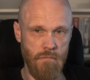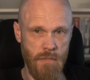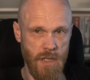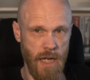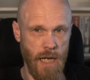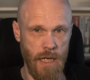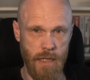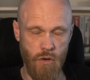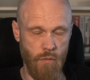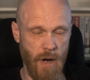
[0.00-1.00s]
mistakenly
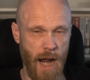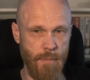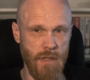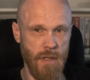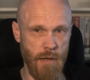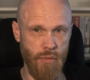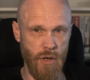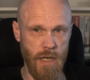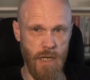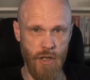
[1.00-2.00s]
or perhaps
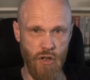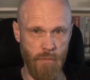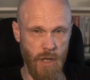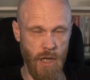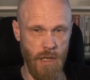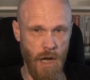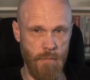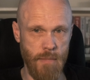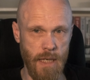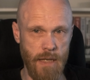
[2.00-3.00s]
deliberately attributed
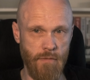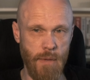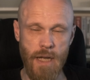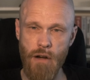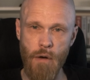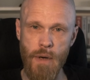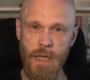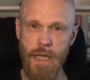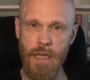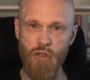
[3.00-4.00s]
unbelievably heroic
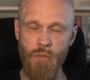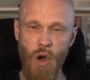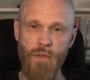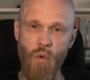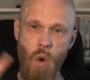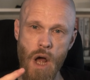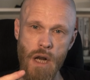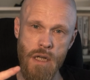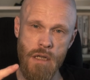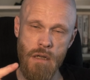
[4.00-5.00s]
deeds from Offa I